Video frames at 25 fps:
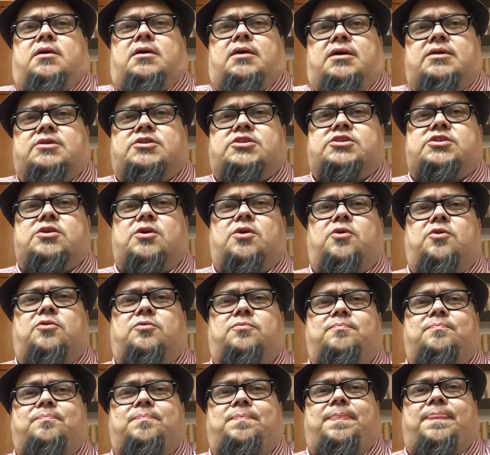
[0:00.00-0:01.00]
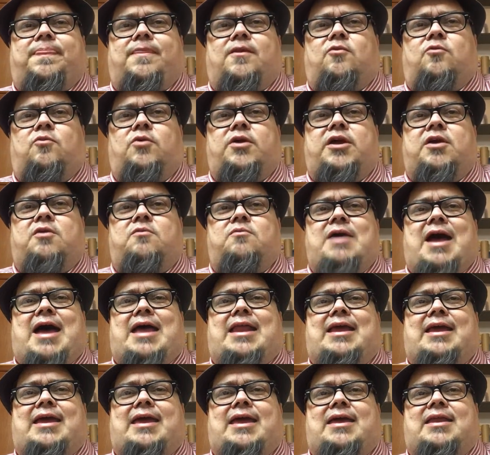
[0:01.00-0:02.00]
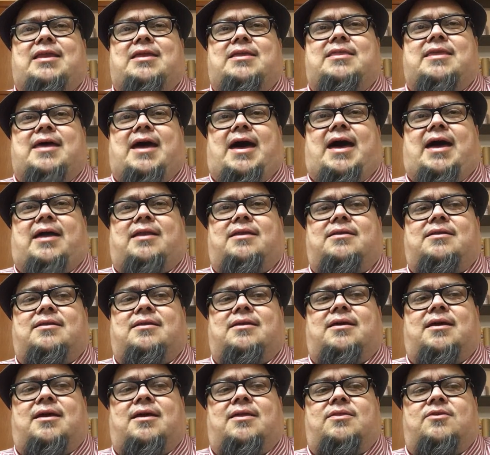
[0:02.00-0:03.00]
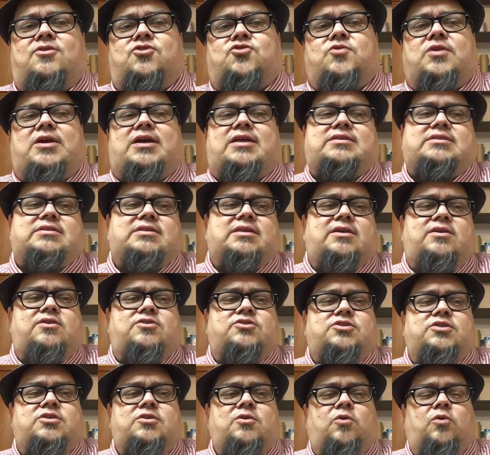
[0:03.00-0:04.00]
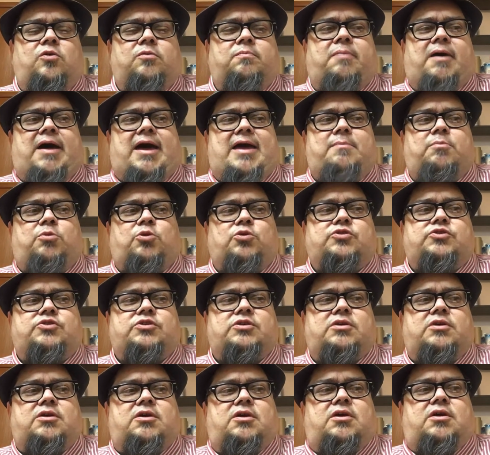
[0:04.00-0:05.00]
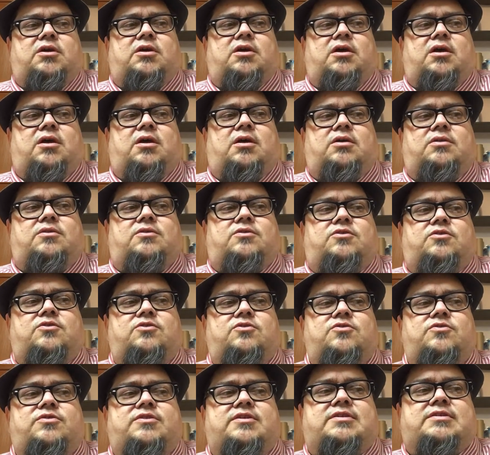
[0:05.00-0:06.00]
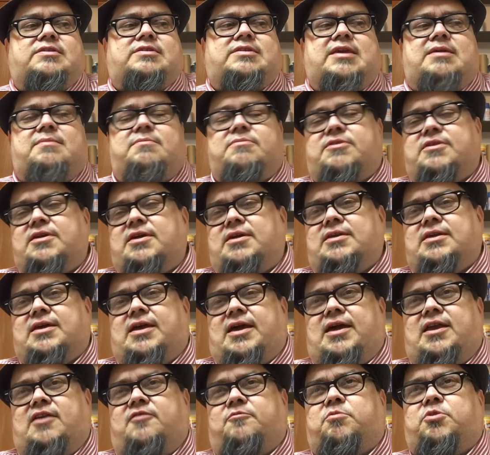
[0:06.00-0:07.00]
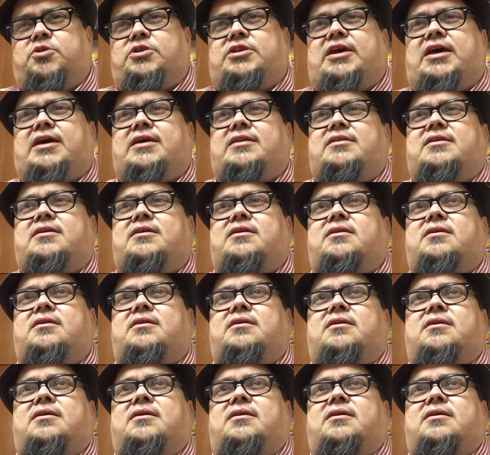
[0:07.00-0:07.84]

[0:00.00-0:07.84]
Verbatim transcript: And so we eradicated that, and the translators of the old Bibles, to do the same thing, to kind of protect it,